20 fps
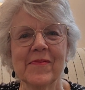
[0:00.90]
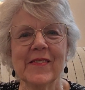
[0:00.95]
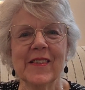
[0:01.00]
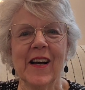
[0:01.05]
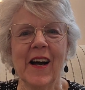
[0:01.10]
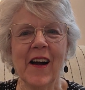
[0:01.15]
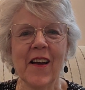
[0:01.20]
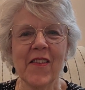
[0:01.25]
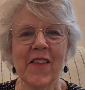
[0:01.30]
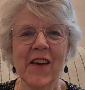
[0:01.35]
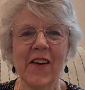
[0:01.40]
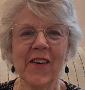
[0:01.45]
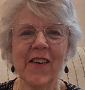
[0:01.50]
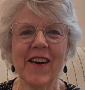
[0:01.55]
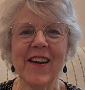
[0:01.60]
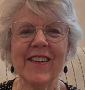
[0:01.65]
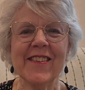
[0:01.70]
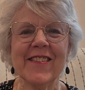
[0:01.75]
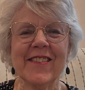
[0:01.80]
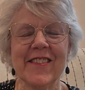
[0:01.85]
Hi there,
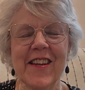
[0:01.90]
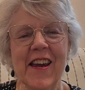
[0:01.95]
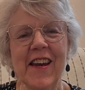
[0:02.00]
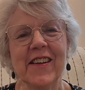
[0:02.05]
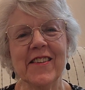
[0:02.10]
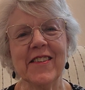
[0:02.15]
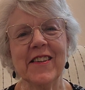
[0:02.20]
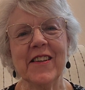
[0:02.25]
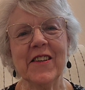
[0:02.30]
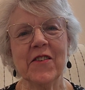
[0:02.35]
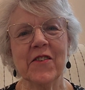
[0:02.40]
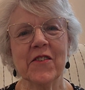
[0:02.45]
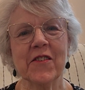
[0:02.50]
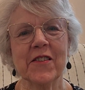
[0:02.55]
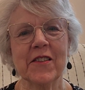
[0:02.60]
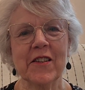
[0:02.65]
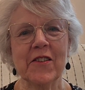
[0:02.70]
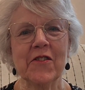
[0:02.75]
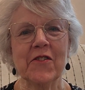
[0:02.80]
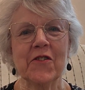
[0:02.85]
it's Sandy, your
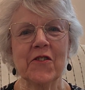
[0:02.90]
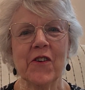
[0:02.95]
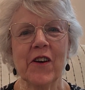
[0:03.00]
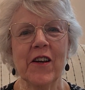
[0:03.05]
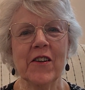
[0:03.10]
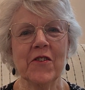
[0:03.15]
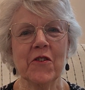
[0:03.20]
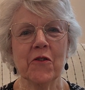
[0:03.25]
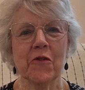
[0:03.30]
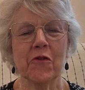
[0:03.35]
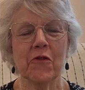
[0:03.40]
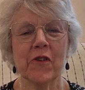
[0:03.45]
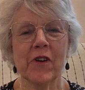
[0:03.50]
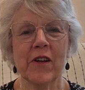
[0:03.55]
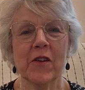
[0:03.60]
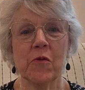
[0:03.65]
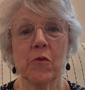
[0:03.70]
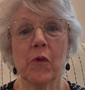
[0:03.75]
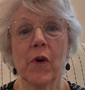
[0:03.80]
sister and your friend.